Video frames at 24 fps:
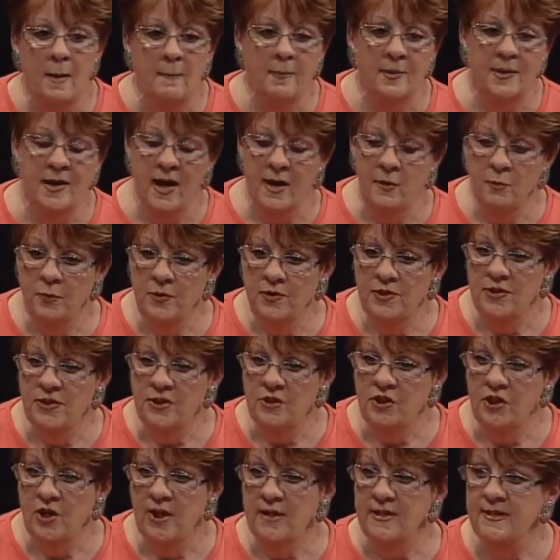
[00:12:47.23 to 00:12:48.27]
But I would
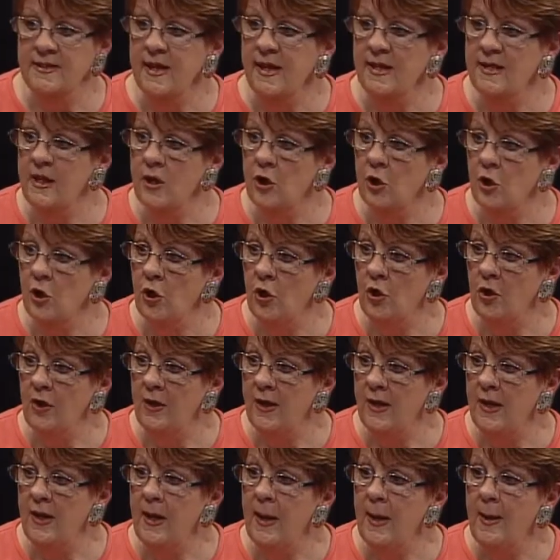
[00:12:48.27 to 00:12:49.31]
suggest getting
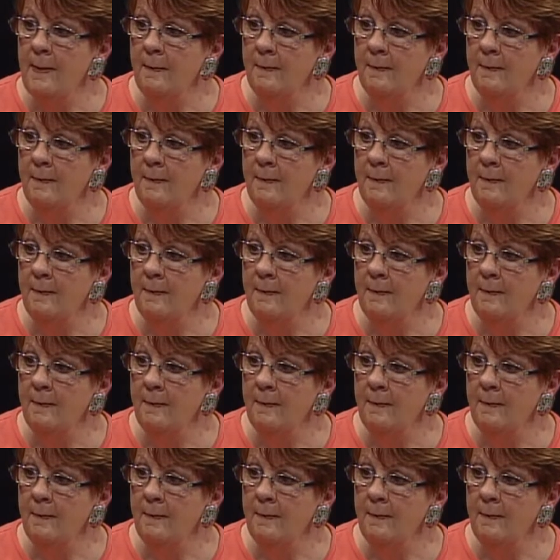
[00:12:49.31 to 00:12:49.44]
early,